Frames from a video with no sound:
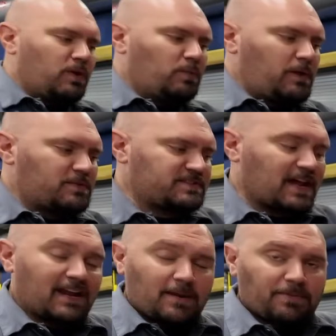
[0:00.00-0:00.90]
when we were
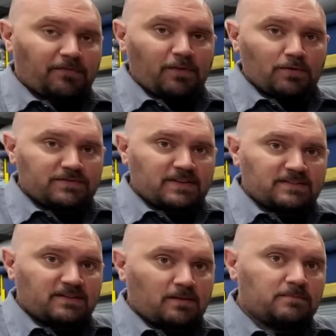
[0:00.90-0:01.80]
setting up the fuel
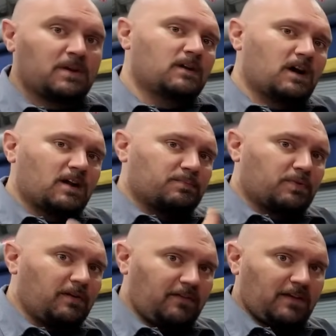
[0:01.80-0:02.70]
system on a
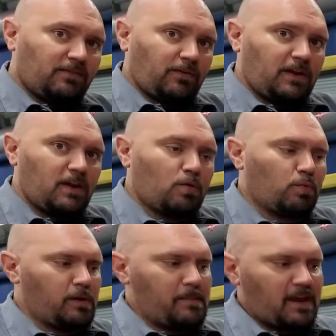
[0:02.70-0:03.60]
previous video,
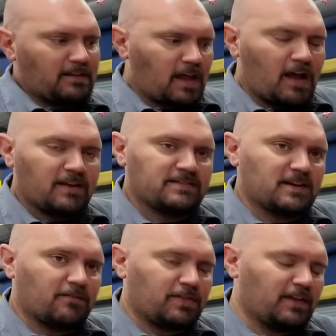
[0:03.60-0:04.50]
and we made lines
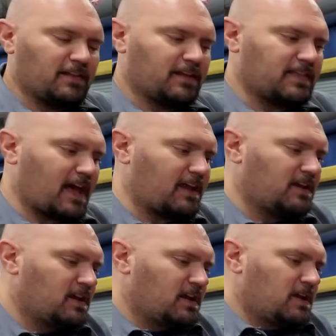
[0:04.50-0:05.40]
and everything like that.
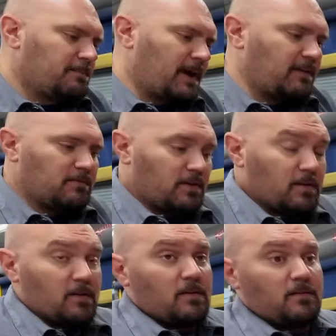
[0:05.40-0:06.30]
But
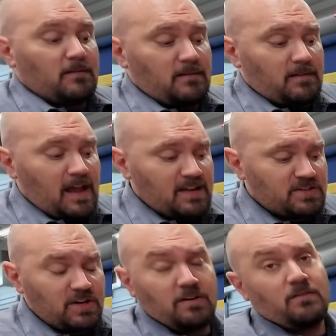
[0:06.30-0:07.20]

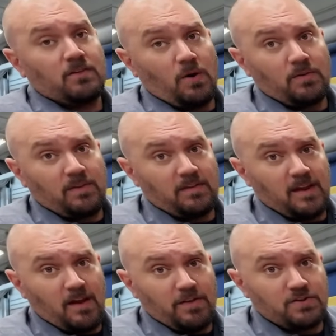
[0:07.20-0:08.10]
last year, going to the
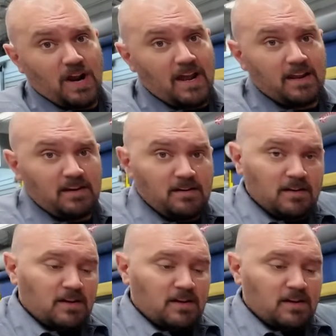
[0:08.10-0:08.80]
tail of the dragon,